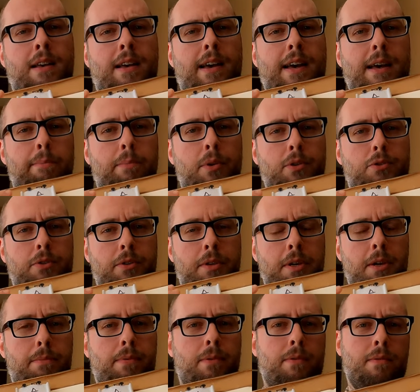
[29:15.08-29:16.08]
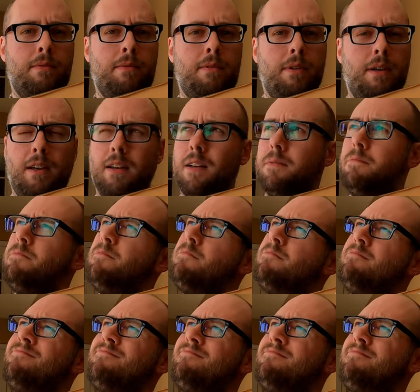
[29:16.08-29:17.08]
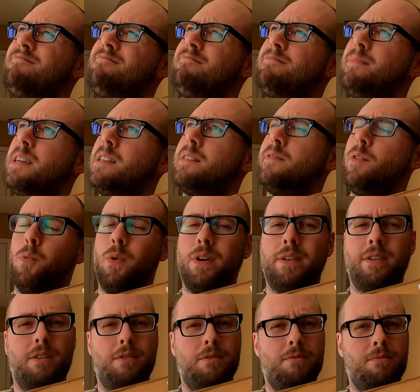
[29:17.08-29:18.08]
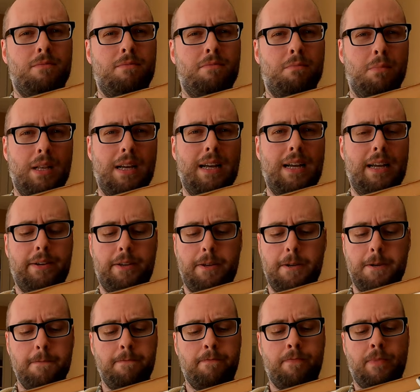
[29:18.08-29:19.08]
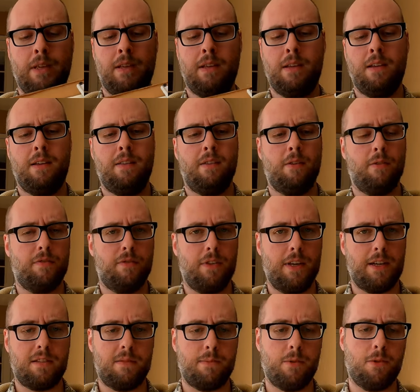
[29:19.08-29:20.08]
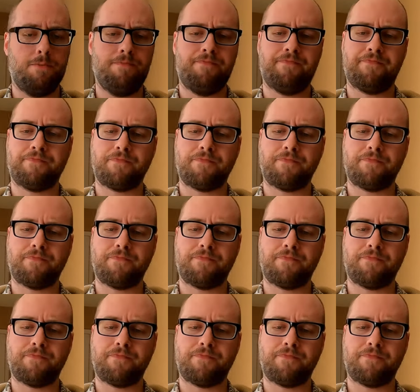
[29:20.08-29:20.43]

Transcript: I butchered up uh, piece of a window blind here. They're flexible.